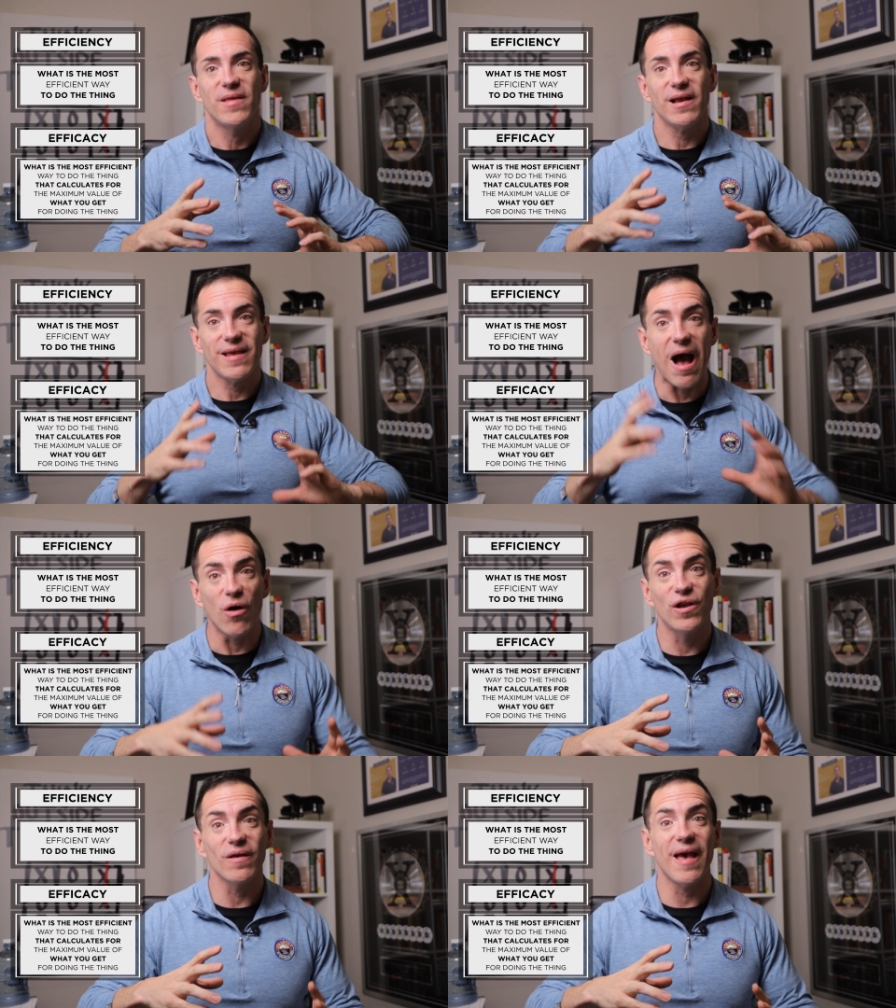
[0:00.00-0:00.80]
that
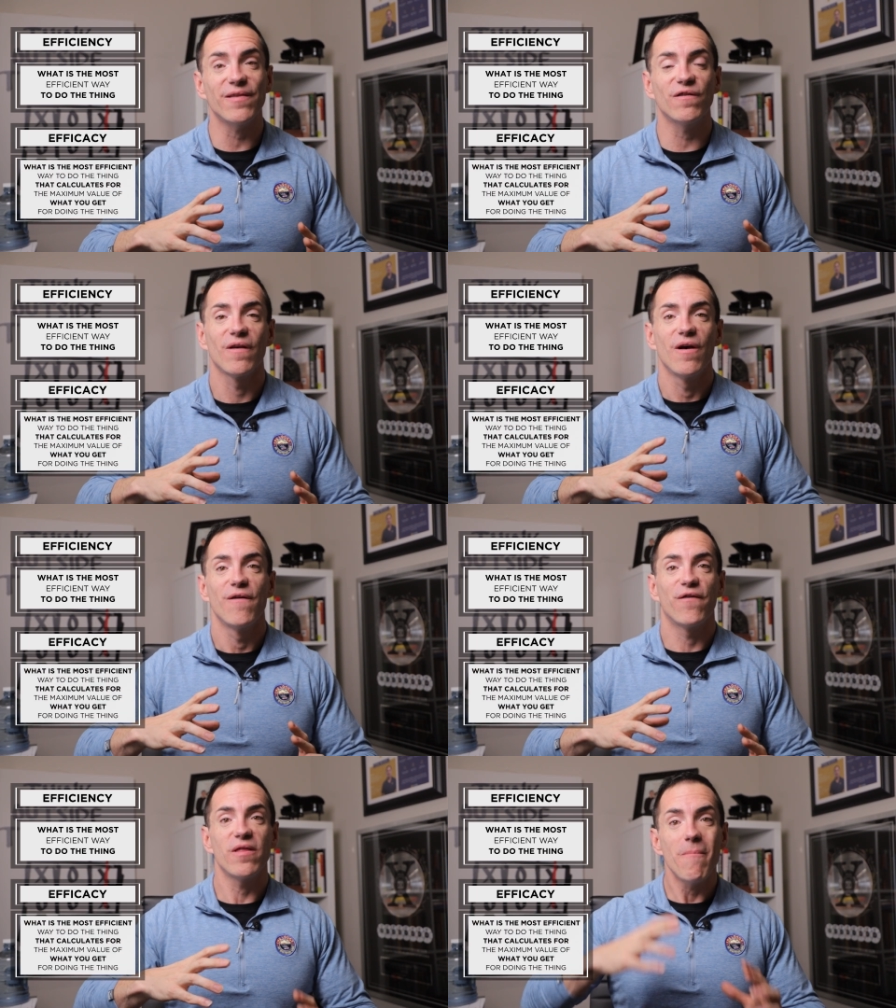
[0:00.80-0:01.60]
calculates
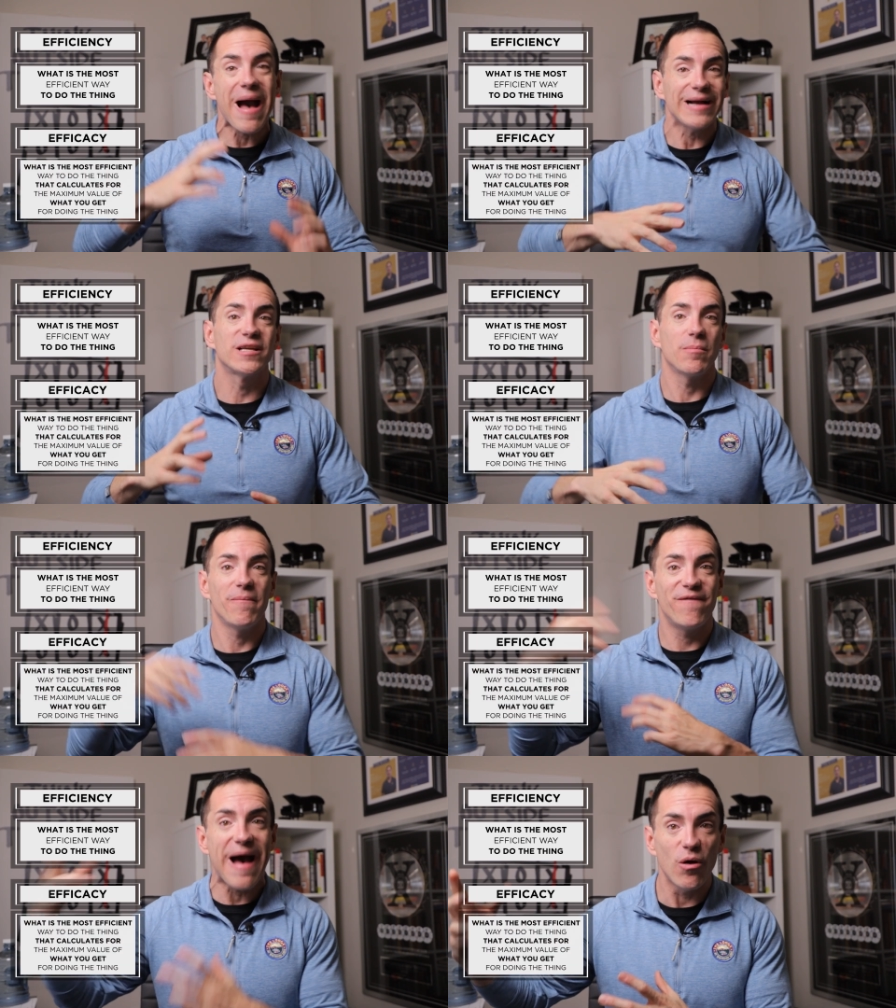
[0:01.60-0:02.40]
for the
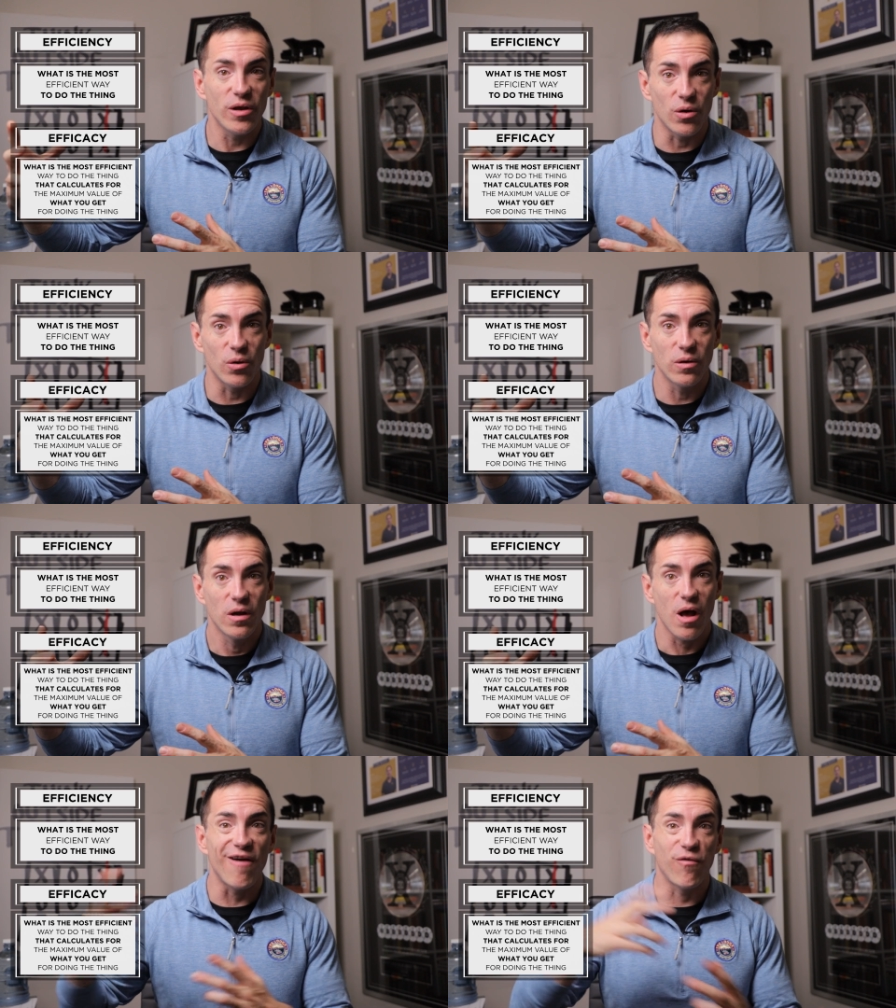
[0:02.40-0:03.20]
maximum value
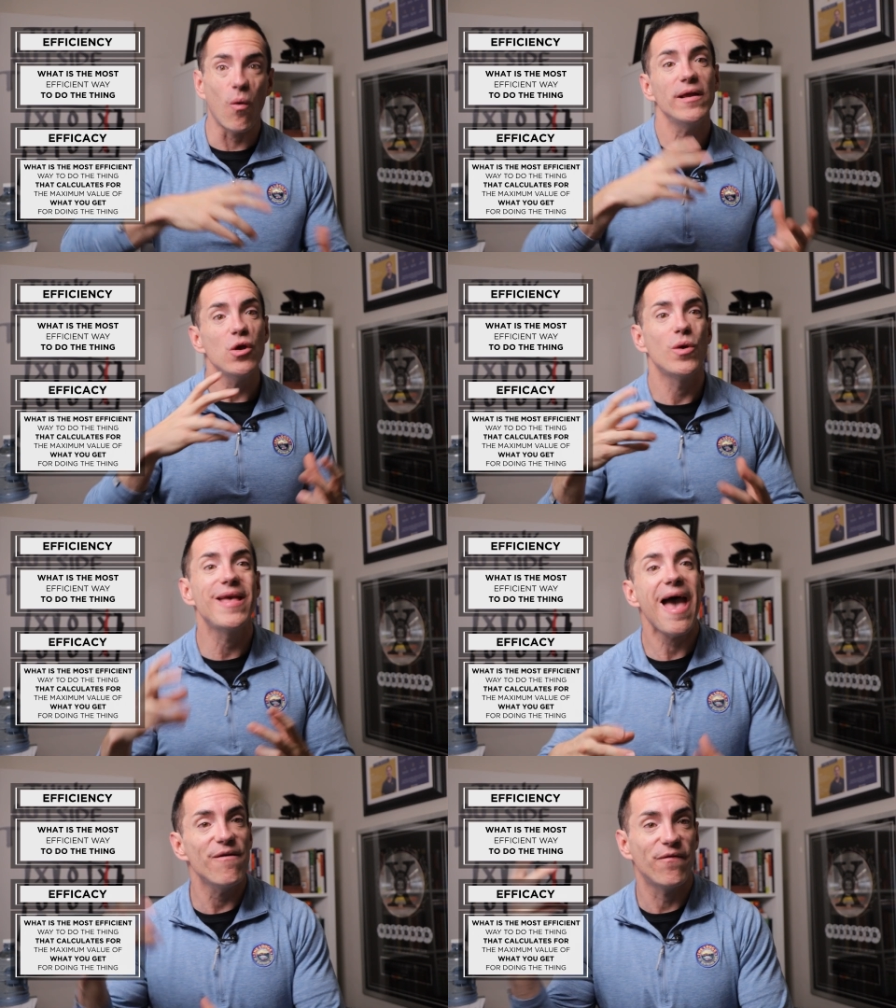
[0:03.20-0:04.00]
of what you
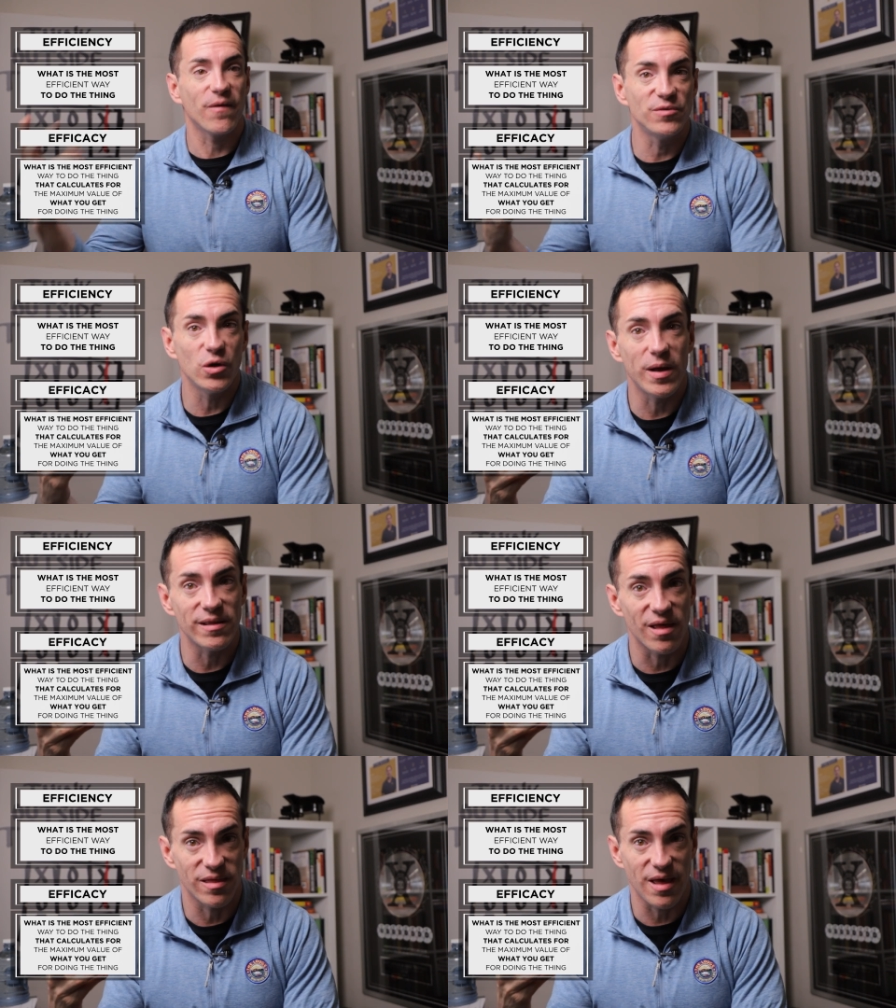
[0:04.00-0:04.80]
get from
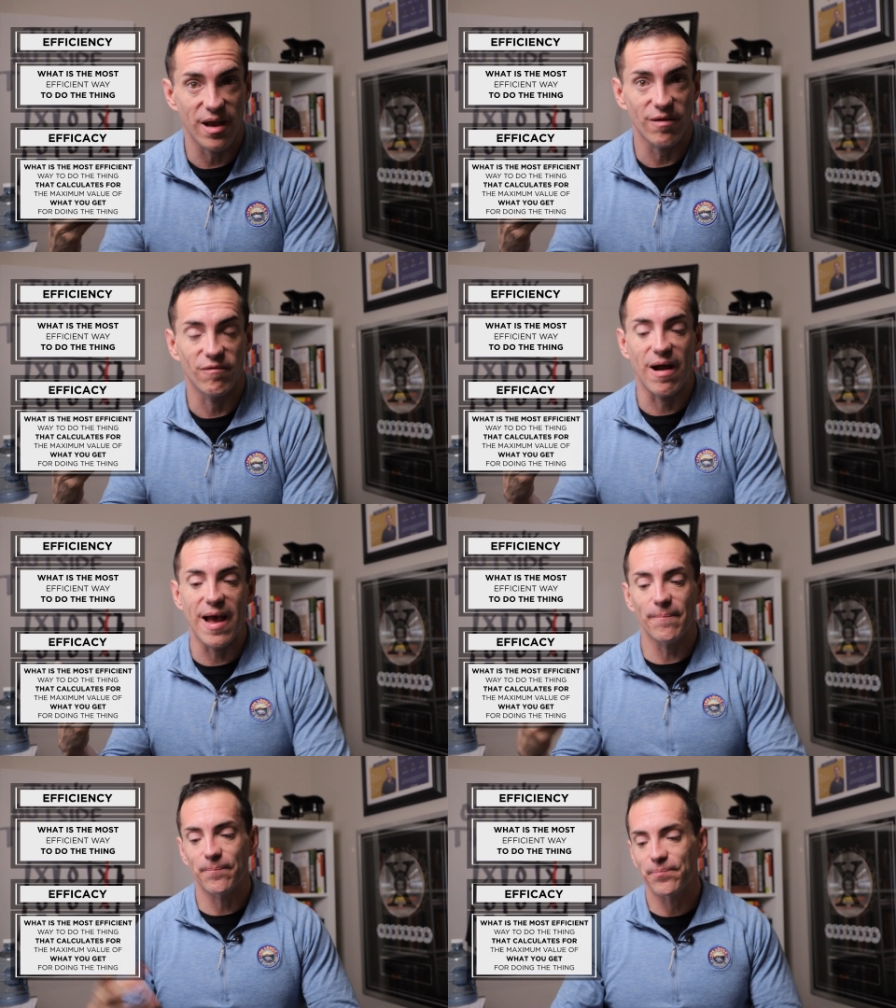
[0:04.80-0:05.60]
doing the thing,
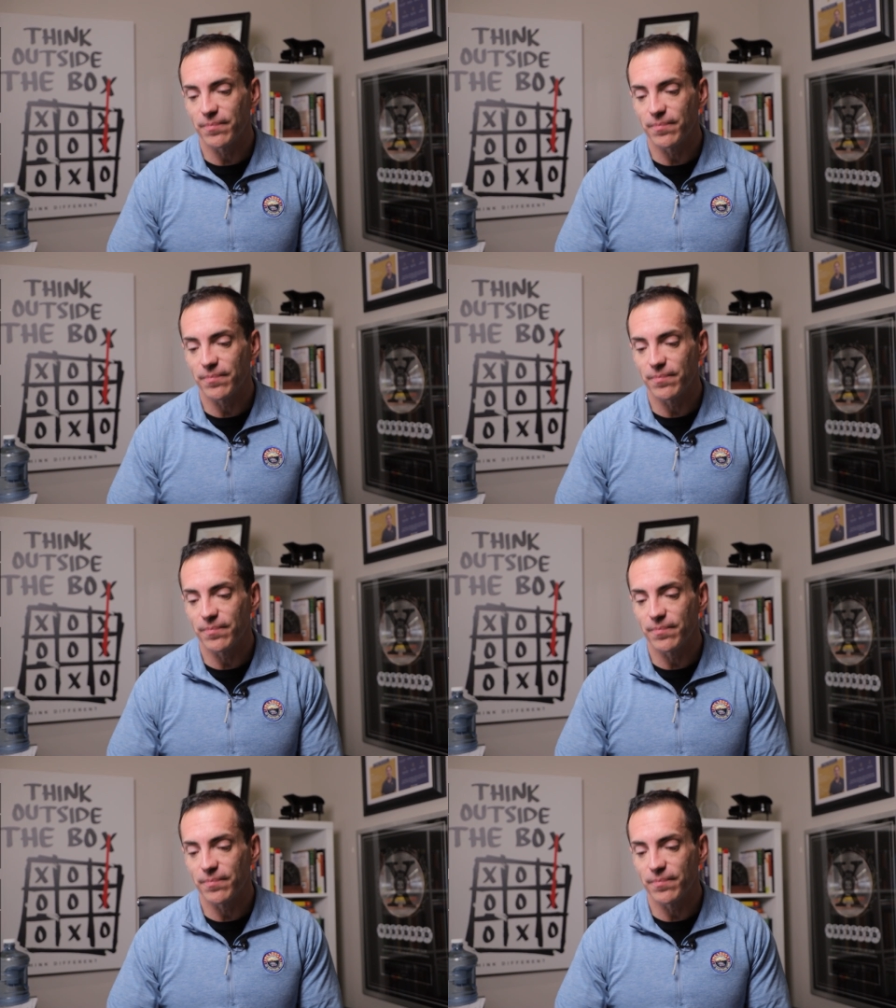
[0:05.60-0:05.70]
right?